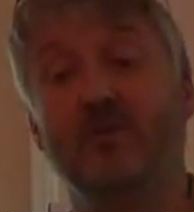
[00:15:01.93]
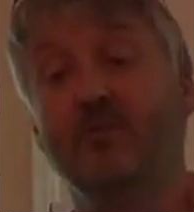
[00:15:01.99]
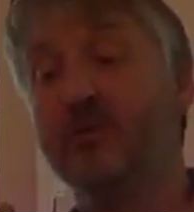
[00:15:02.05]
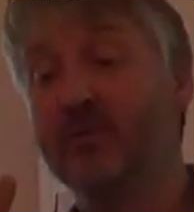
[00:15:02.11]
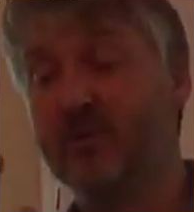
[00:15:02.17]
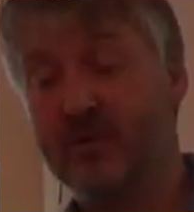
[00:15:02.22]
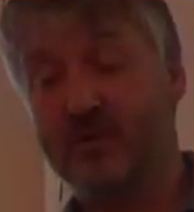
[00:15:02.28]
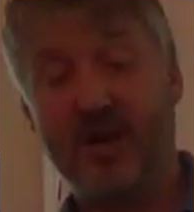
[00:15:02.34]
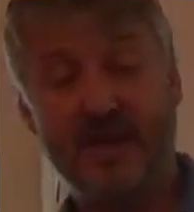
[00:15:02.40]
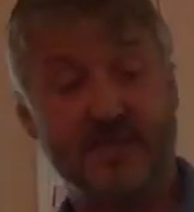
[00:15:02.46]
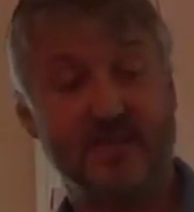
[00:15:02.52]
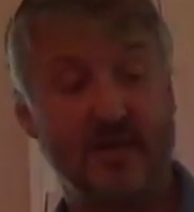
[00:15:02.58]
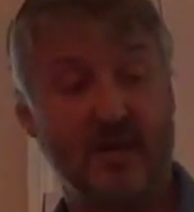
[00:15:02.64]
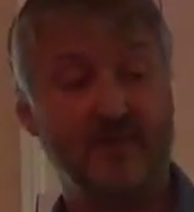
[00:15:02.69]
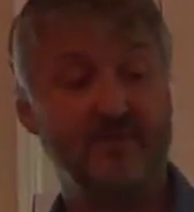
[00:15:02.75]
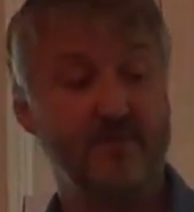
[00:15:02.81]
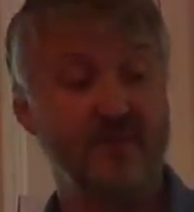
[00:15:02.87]
Oh, great
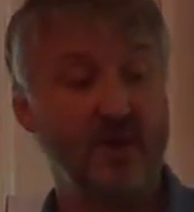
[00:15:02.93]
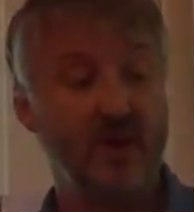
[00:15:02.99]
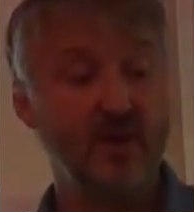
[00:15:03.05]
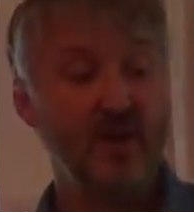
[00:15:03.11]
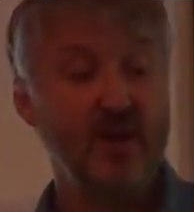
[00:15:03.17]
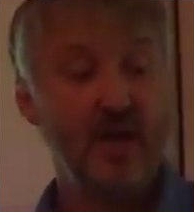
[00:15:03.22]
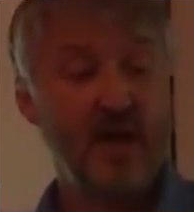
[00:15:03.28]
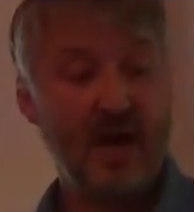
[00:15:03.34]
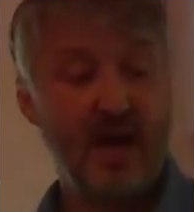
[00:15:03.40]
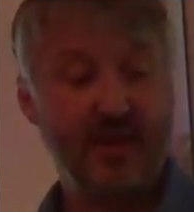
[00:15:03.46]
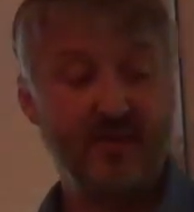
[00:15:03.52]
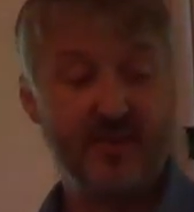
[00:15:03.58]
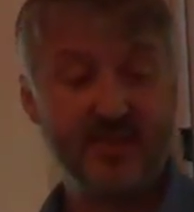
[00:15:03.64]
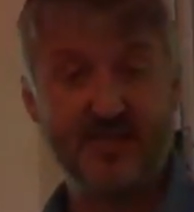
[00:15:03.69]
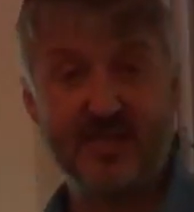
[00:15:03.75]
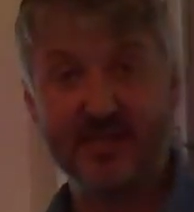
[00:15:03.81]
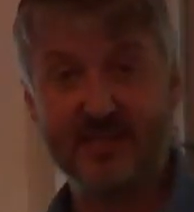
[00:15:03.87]
stuff, you know. And
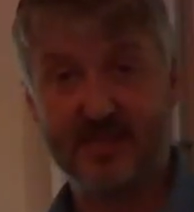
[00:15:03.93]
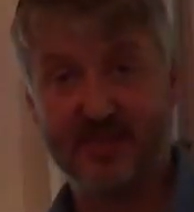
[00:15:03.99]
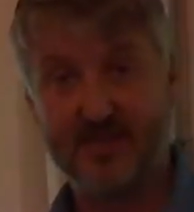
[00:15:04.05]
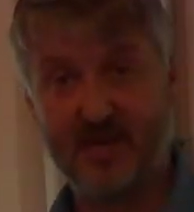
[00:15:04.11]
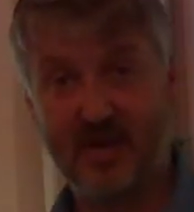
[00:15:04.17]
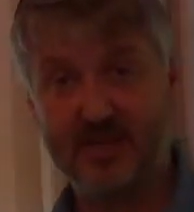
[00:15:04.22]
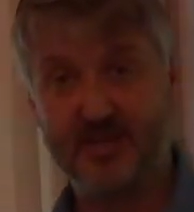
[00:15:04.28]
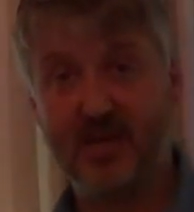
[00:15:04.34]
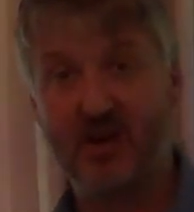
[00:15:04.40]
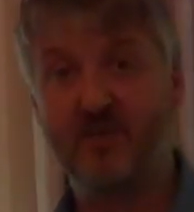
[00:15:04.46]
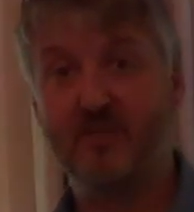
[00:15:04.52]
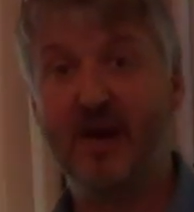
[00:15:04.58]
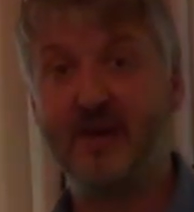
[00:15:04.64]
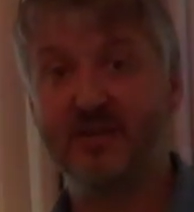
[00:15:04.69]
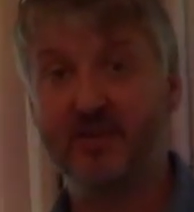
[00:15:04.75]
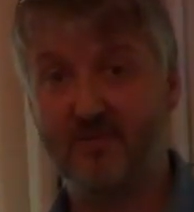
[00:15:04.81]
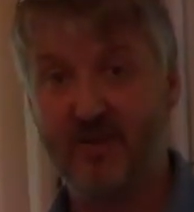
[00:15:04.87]
this is this idea
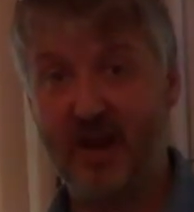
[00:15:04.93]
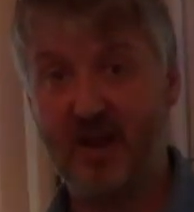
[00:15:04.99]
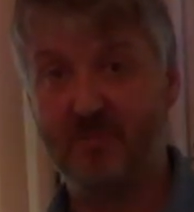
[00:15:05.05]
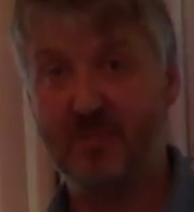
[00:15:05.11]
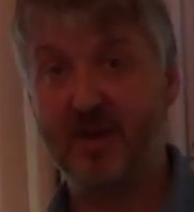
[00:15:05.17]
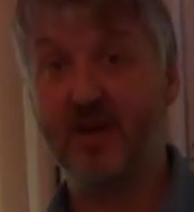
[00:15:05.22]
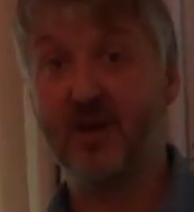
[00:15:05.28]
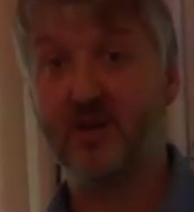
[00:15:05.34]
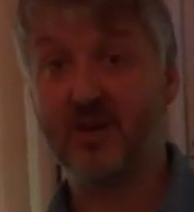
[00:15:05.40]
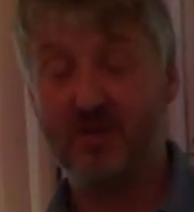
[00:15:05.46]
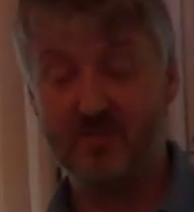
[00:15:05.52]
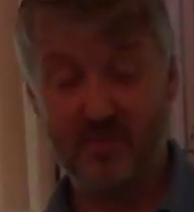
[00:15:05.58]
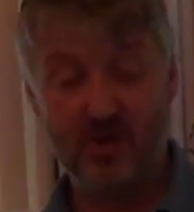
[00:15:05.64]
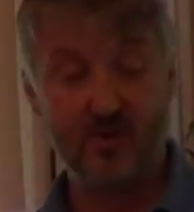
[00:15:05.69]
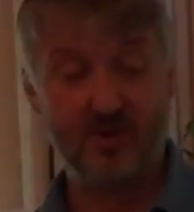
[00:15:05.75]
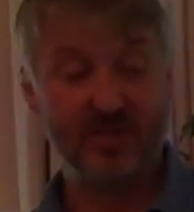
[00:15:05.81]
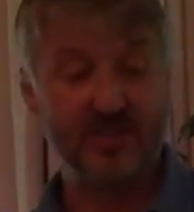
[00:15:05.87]
about developing a
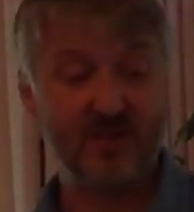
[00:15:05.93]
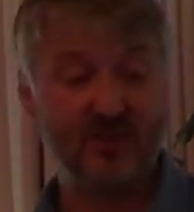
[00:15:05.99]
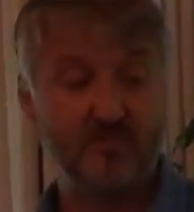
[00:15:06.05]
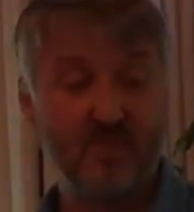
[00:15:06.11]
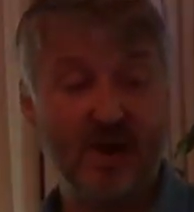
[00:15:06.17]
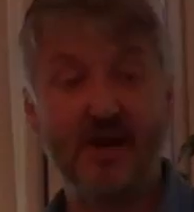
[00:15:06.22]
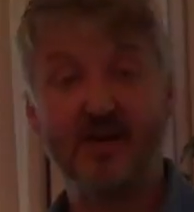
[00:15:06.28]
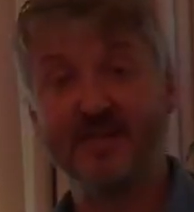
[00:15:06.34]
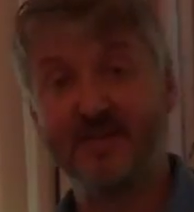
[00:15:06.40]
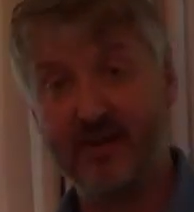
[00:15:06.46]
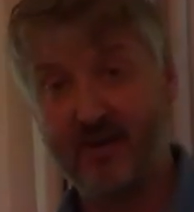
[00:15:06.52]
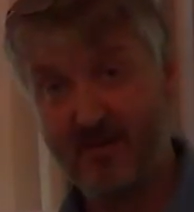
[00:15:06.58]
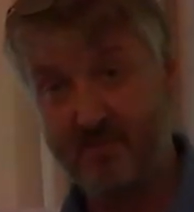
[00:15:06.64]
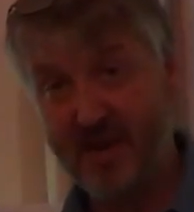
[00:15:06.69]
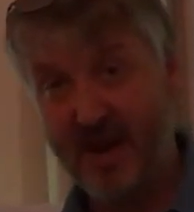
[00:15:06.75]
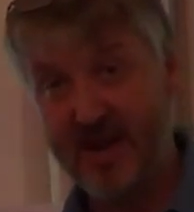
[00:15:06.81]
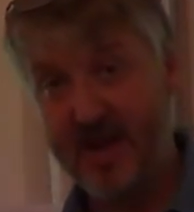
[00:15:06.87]
community of practice, and there
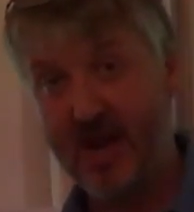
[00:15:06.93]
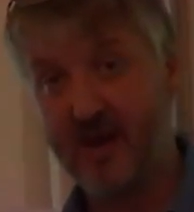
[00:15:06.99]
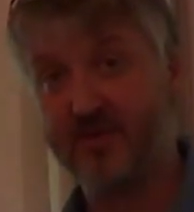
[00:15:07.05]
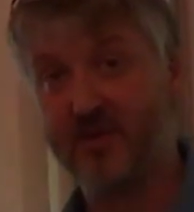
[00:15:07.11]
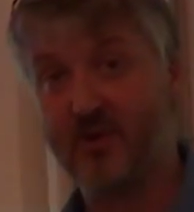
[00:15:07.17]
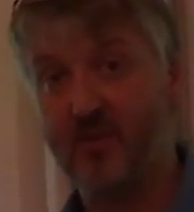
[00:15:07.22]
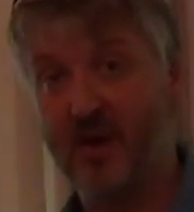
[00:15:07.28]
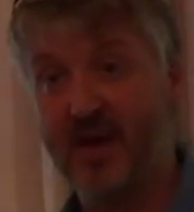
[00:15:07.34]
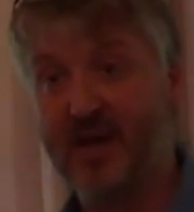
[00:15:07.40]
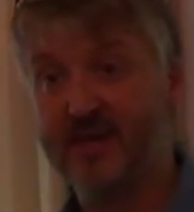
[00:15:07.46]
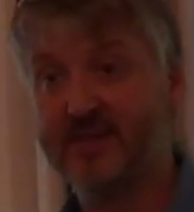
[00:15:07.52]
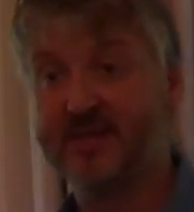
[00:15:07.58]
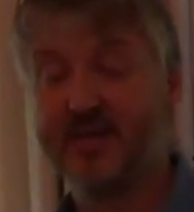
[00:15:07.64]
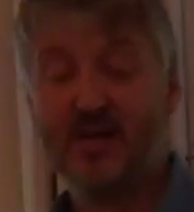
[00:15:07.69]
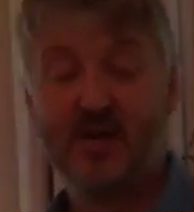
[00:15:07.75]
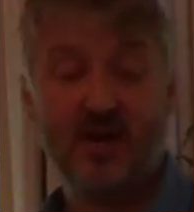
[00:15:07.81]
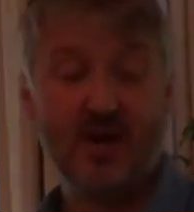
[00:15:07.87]
are many other
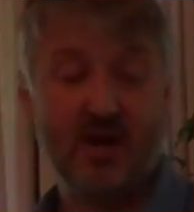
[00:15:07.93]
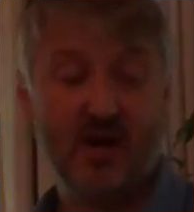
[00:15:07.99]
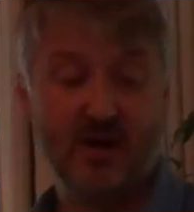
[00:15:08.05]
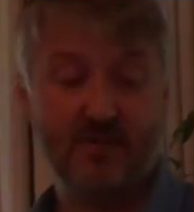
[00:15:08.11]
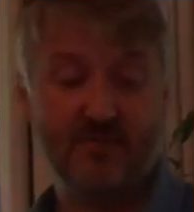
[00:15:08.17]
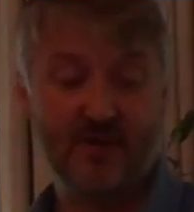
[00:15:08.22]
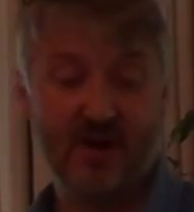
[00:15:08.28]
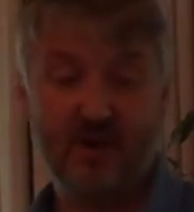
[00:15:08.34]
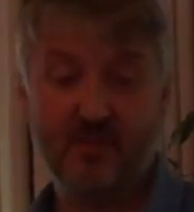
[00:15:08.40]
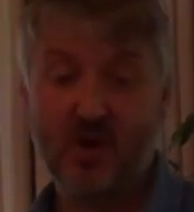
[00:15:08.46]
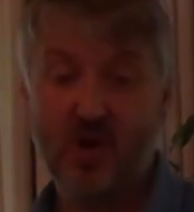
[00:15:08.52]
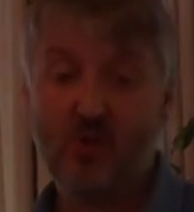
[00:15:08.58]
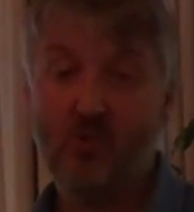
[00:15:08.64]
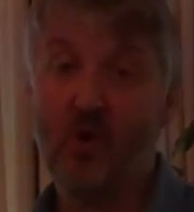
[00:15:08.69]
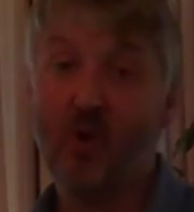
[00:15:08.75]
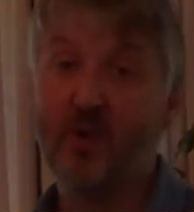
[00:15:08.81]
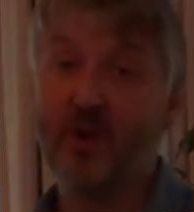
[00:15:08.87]
ways of
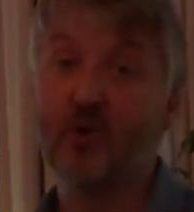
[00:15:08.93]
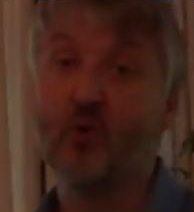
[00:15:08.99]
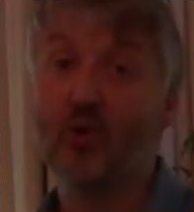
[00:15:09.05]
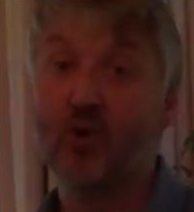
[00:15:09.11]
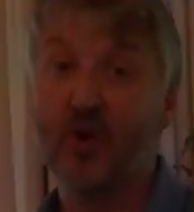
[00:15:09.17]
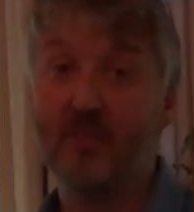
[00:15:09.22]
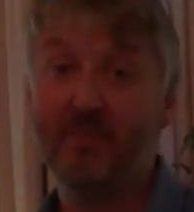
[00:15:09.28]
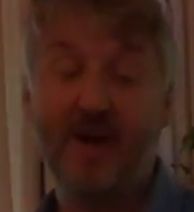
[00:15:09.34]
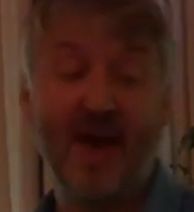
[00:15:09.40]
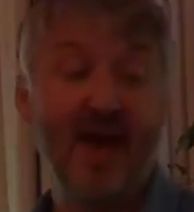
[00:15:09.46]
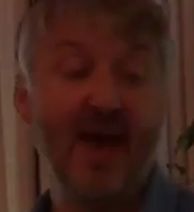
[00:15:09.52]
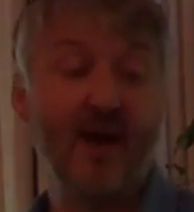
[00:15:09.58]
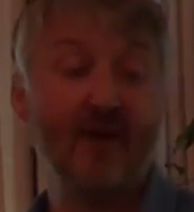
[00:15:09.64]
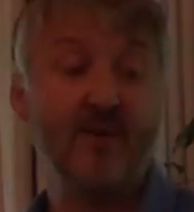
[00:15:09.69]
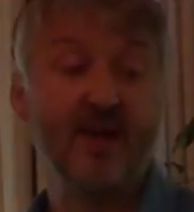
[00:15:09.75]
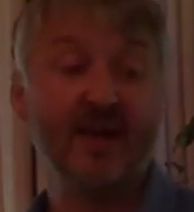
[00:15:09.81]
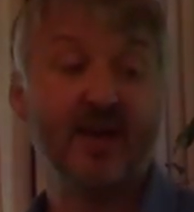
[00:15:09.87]
what we call
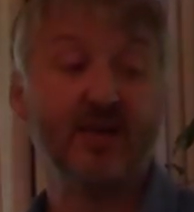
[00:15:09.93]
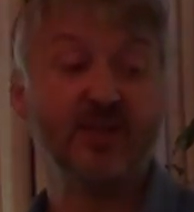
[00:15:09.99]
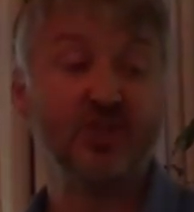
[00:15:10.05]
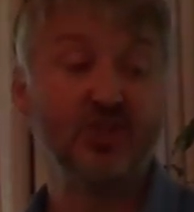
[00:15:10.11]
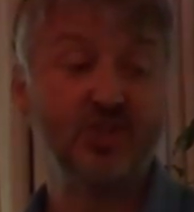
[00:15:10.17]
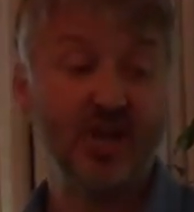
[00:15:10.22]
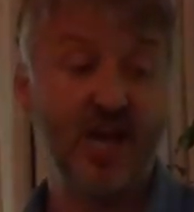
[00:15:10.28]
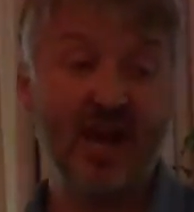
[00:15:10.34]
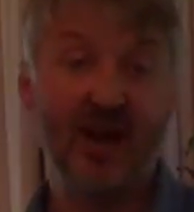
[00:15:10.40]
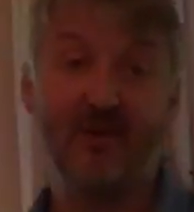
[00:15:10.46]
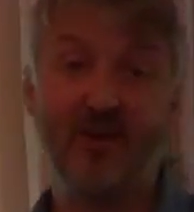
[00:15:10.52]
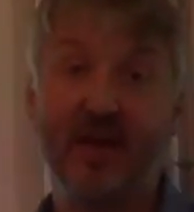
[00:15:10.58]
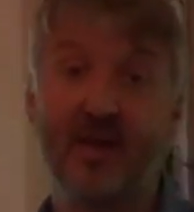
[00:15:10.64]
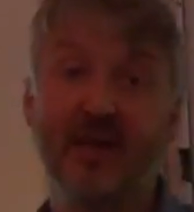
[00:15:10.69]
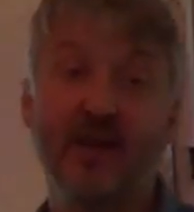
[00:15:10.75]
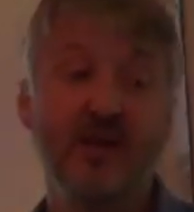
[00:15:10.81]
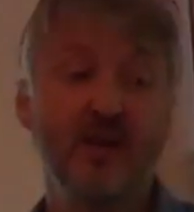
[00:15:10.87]
comparing and
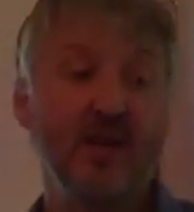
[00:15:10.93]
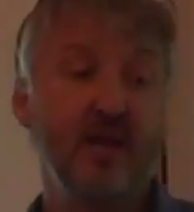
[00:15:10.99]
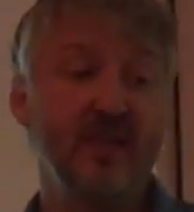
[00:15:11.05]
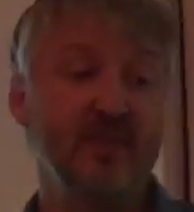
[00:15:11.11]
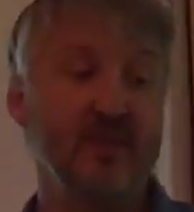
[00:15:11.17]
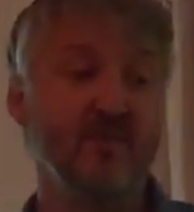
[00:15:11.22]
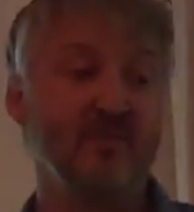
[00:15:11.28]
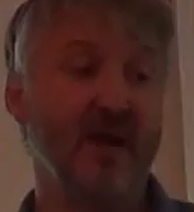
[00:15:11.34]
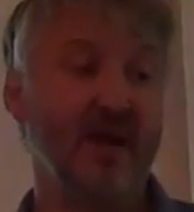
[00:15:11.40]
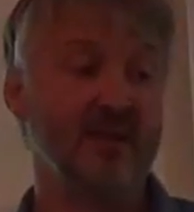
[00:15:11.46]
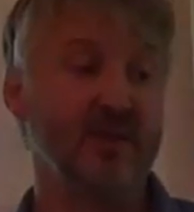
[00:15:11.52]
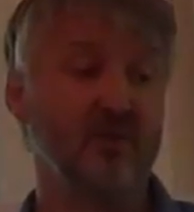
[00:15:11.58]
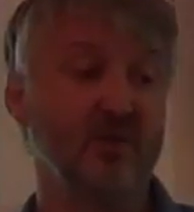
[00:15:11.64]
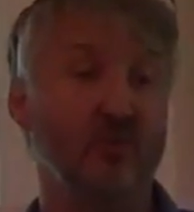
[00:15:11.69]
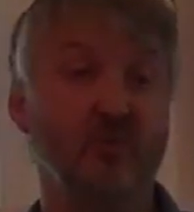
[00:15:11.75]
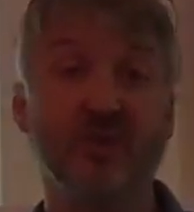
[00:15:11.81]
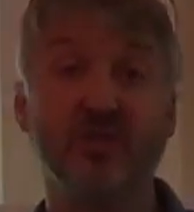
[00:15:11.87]
sharing in the
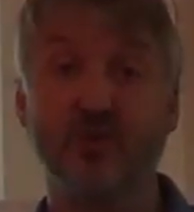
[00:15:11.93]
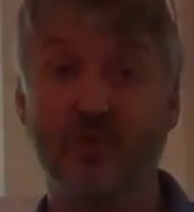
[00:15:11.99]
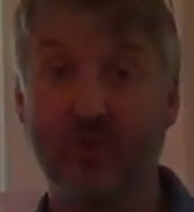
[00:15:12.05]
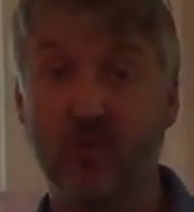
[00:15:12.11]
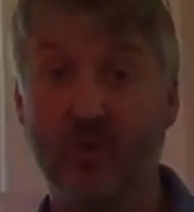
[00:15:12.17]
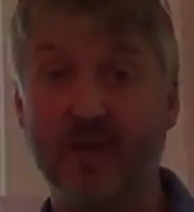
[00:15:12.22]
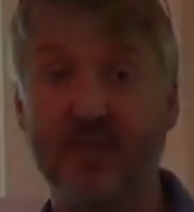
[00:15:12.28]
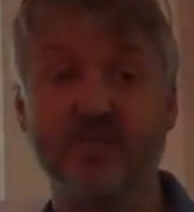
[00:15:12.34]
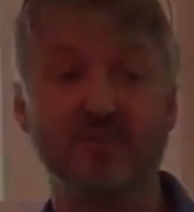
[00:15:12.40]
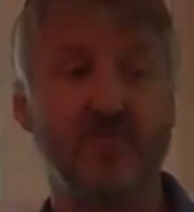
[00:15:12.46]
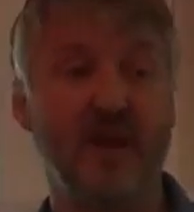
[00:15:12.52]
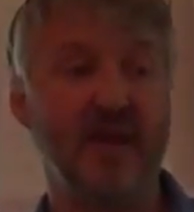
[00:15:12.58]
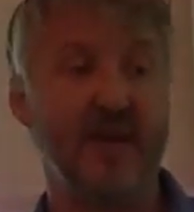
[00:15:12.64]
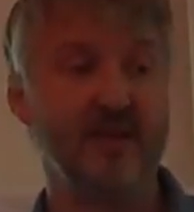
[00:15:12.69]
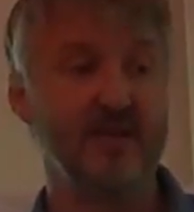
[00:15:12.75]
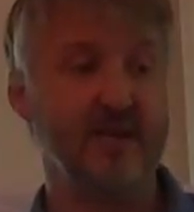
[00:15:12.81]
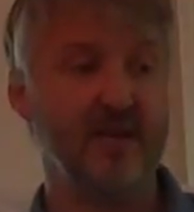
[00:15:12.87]
manual, which are all
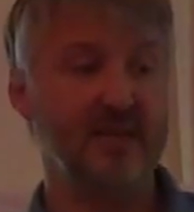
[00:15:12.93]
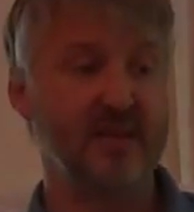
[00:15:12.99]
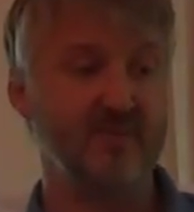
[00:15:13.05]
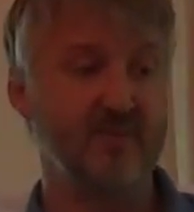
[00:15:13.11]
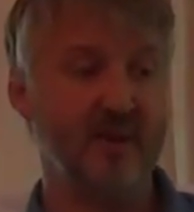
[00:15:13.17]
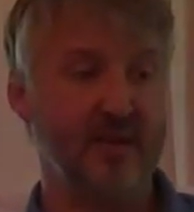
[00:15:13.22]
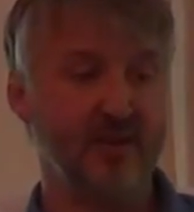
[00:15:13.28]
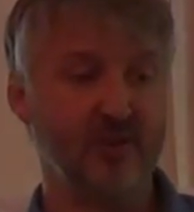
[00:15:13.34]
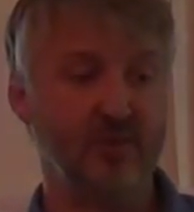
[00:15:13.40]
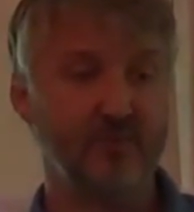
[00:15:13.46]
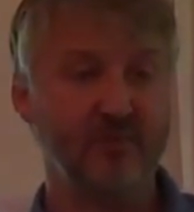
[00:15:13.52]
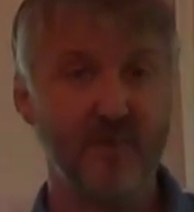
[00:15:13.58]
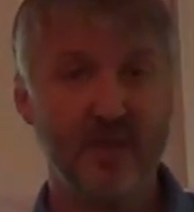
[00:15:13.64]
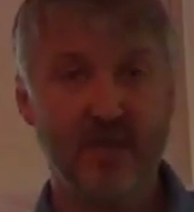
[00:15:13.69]
explained in the manual.